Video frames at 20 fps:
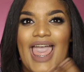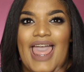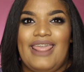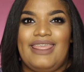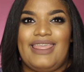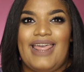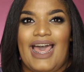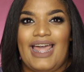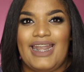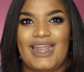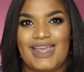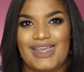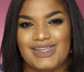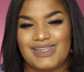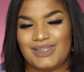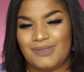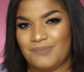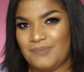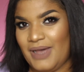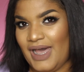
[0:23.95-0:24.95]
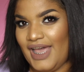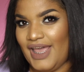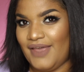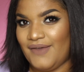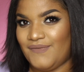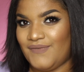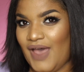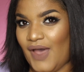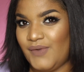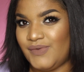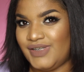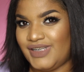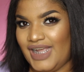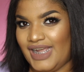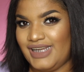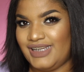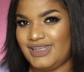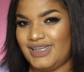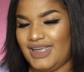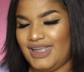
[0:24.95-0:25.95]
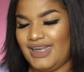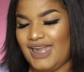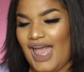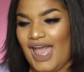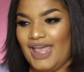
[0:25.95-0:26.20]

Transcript: and that is my foundation.